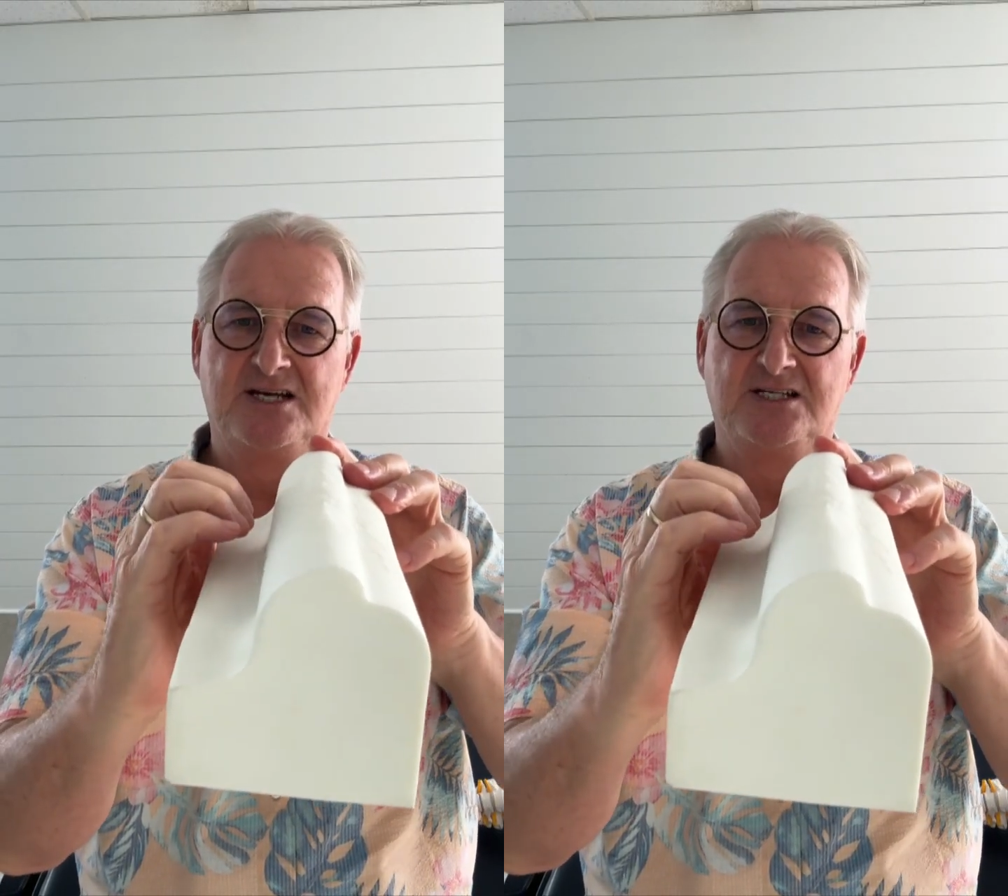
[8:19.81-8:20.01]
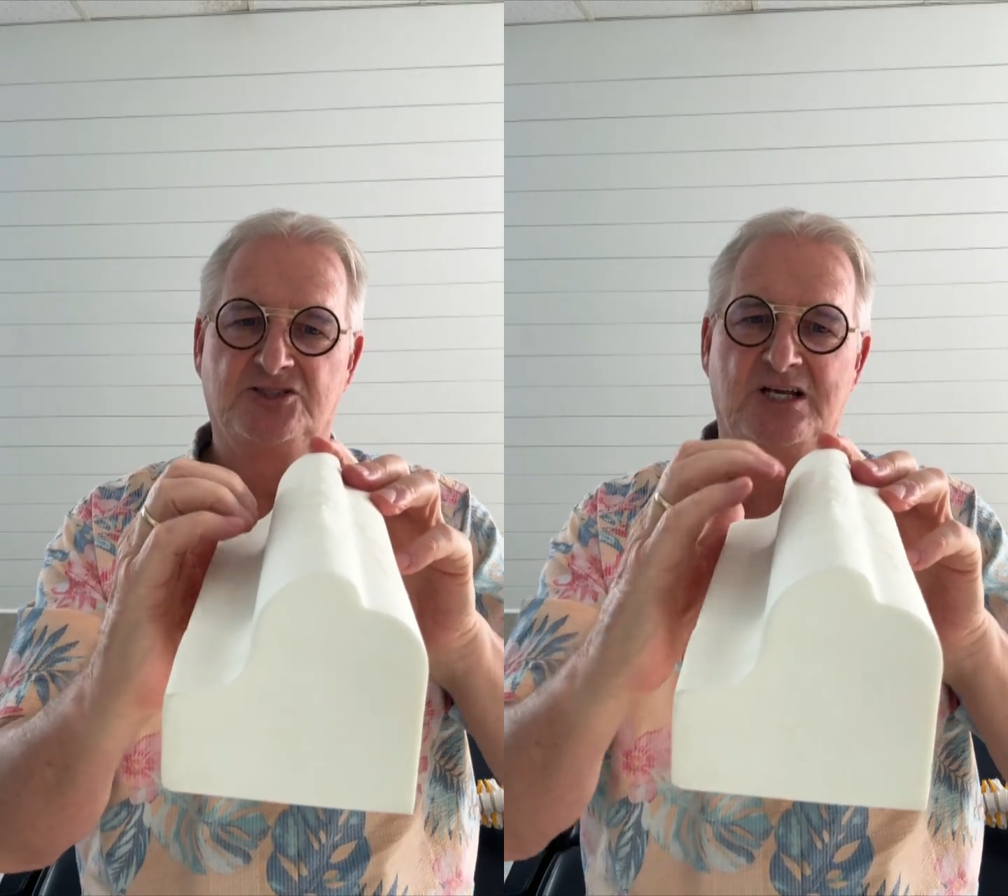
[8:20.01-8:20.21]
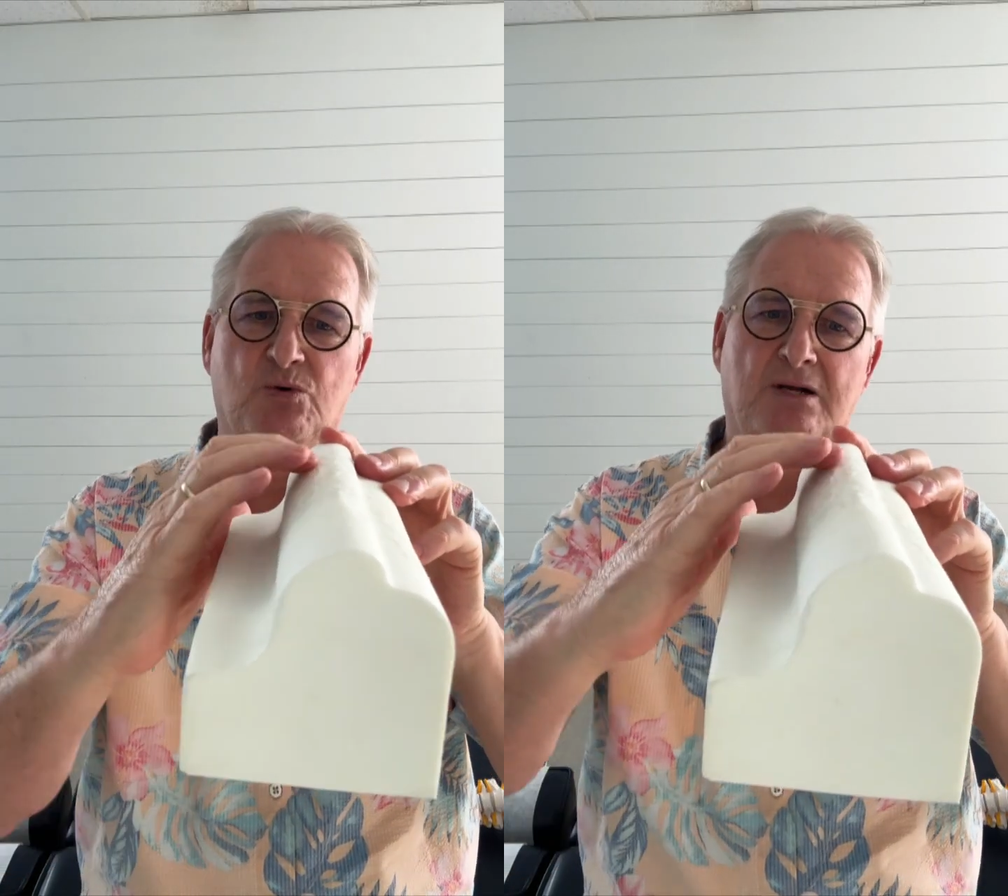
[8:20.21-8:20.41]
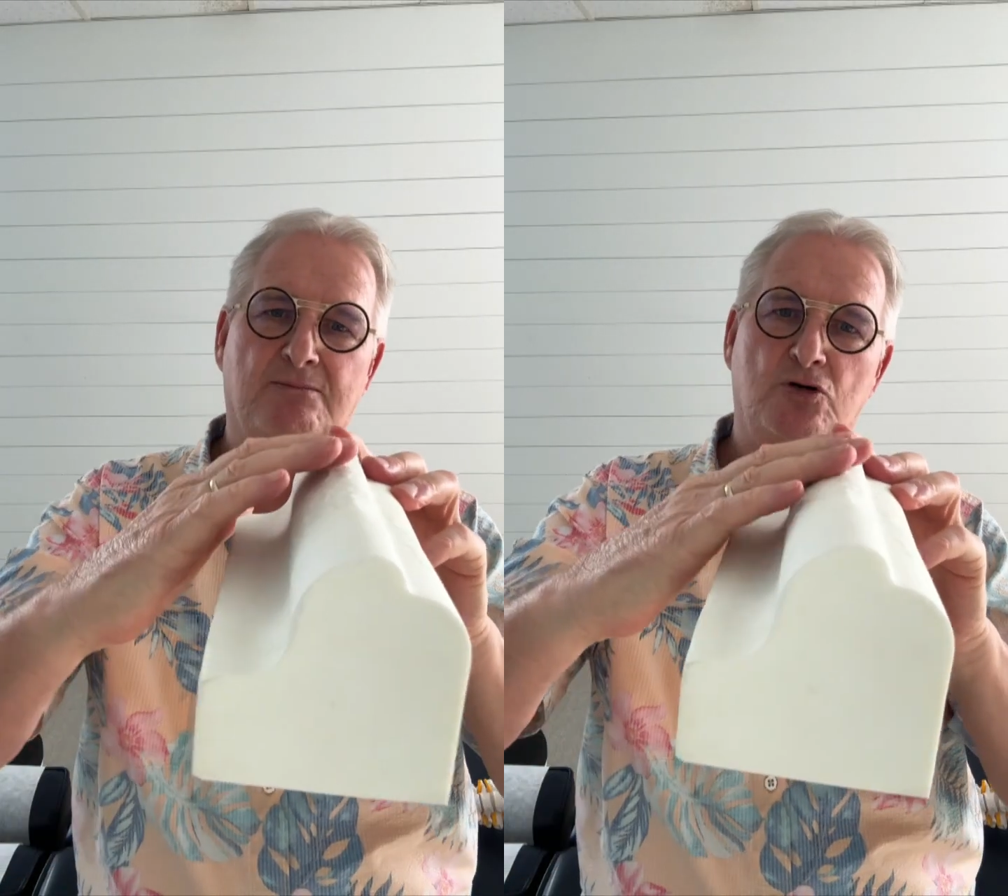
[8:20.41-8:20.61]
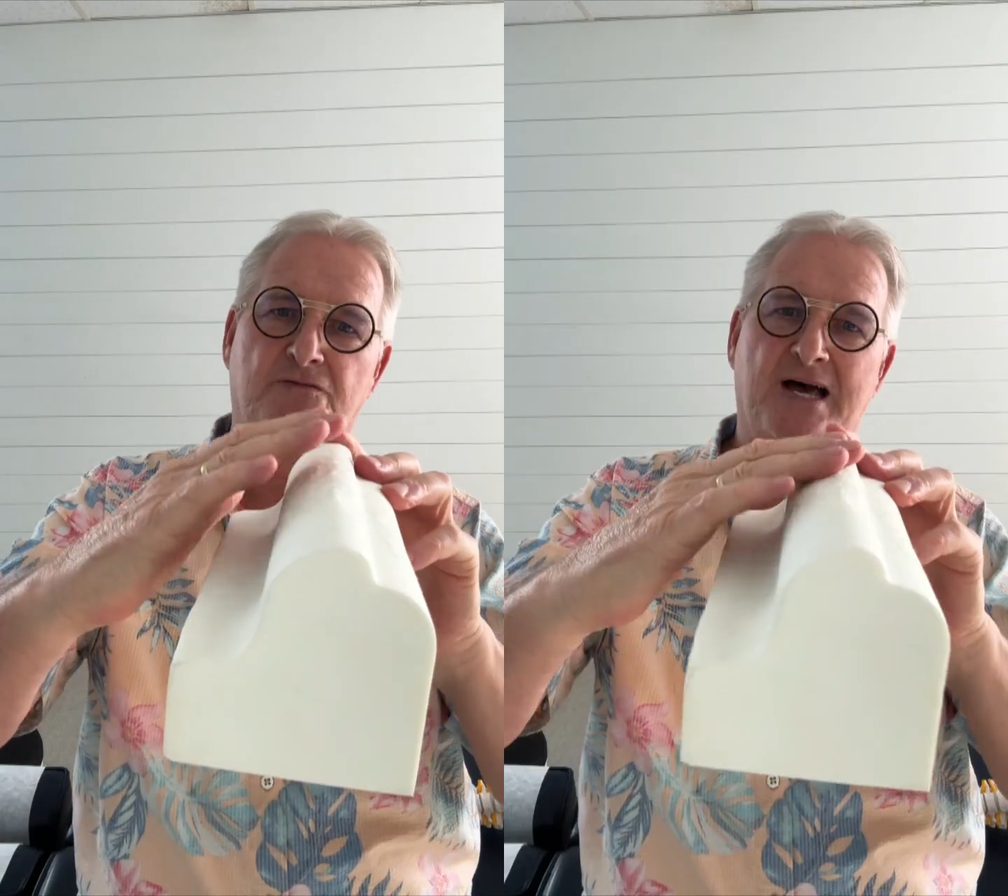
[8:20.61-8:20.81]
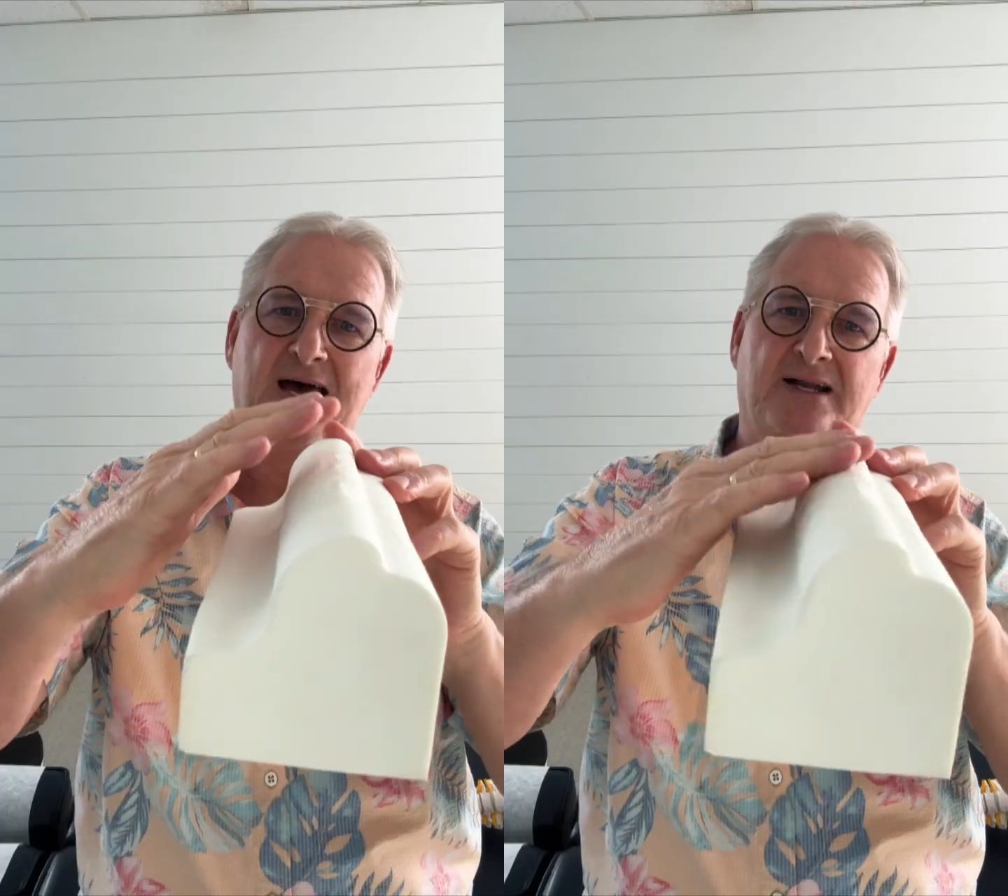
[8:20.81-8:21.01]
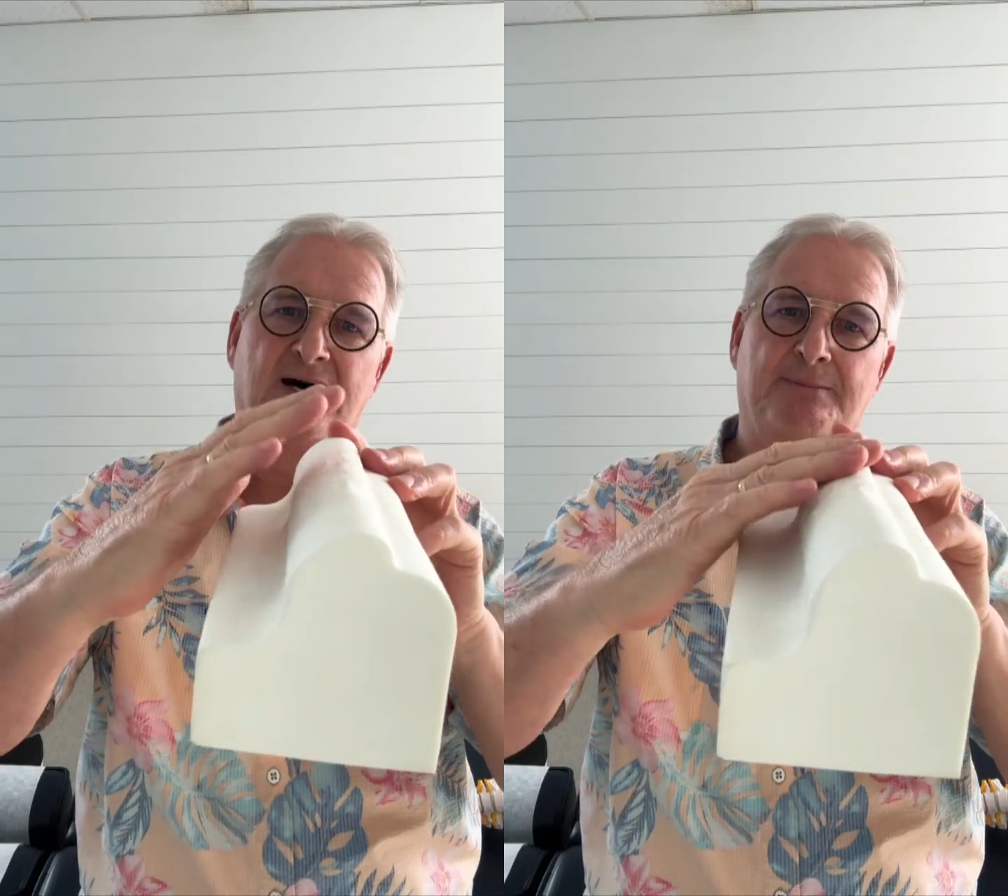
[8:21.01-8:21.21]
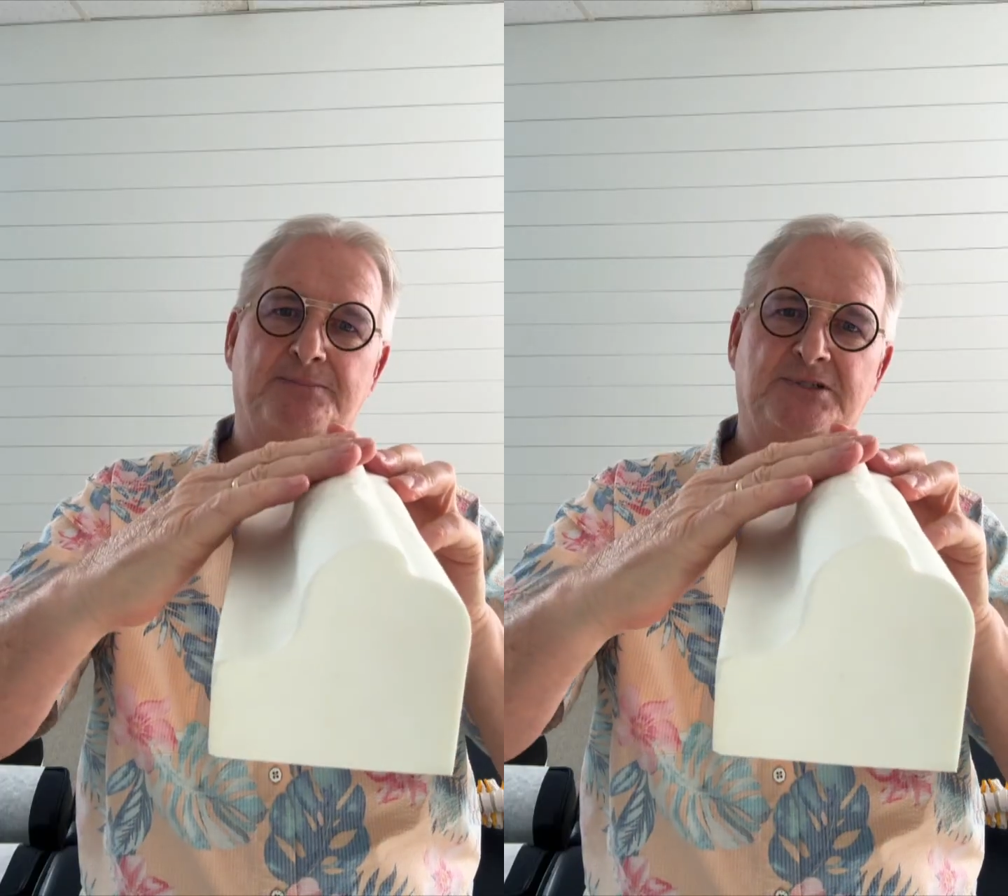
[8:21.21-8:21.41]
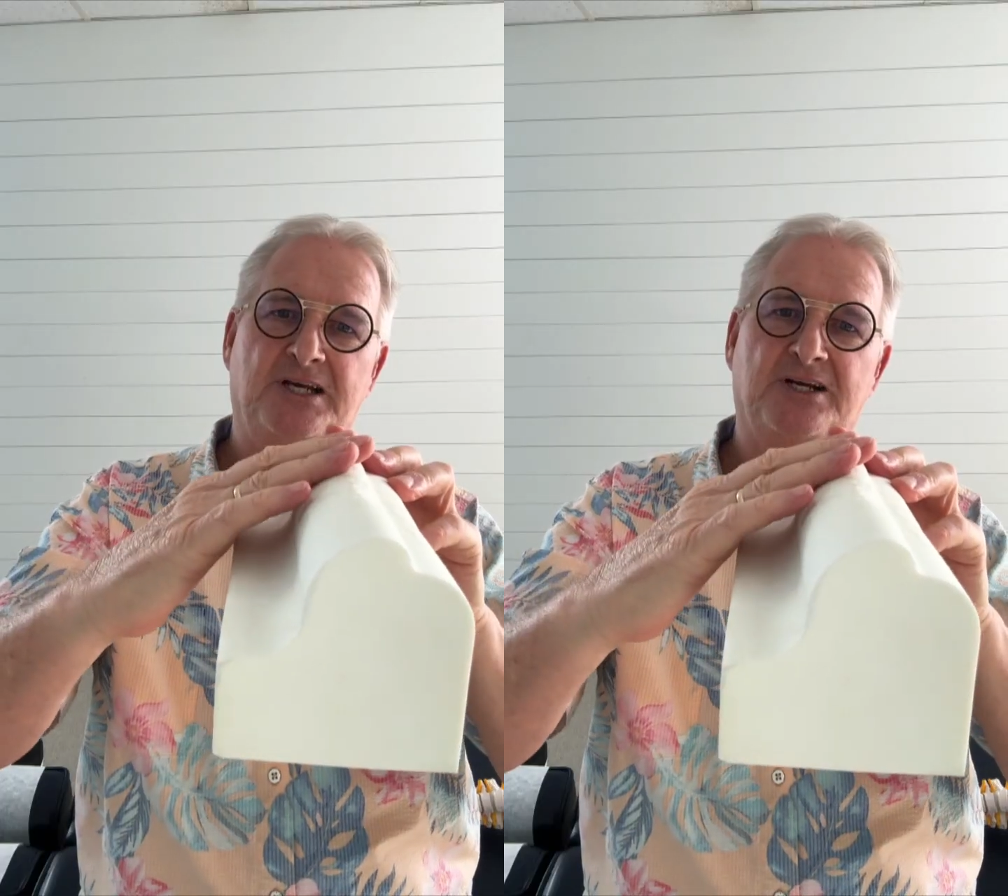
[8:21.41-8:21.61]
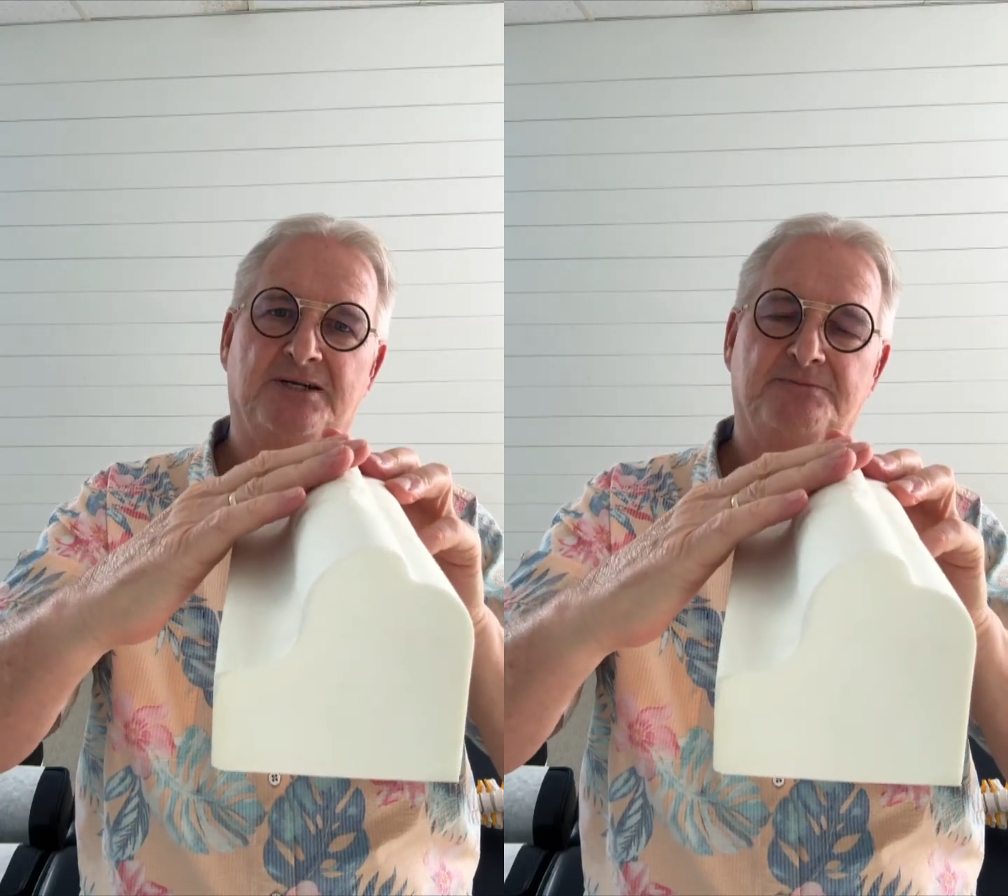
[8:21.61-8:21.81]
So you want to move that up to
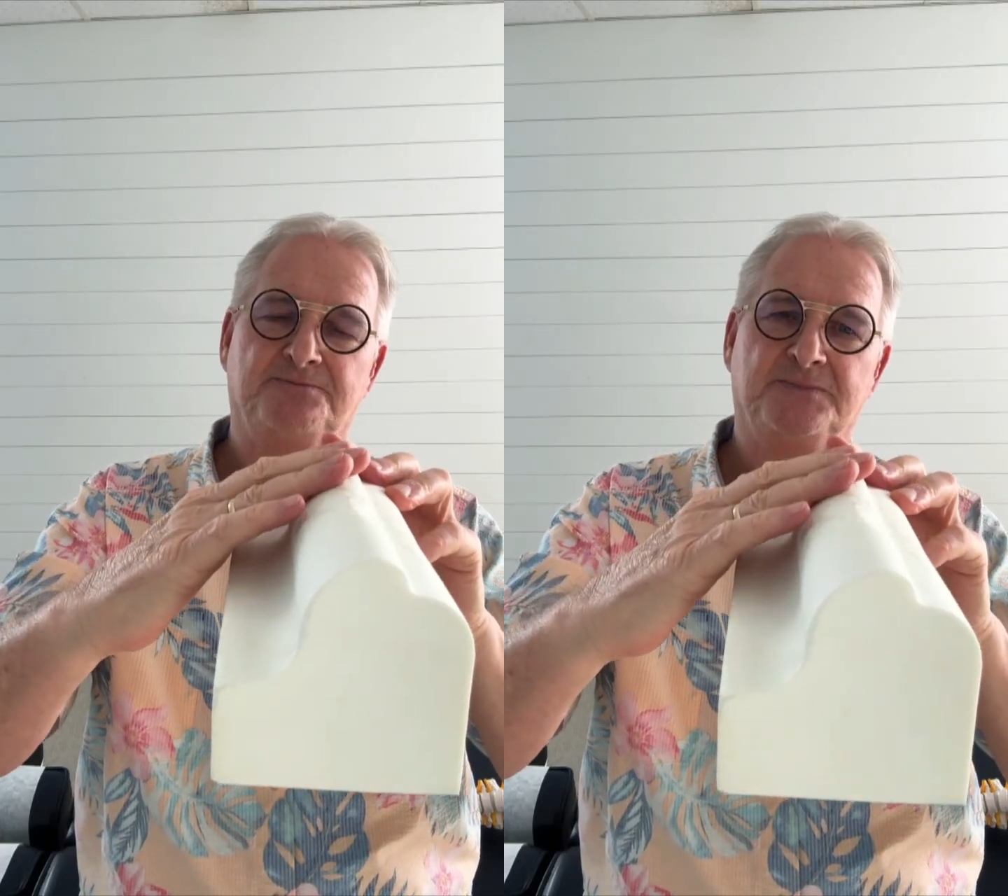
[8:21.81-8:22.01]
here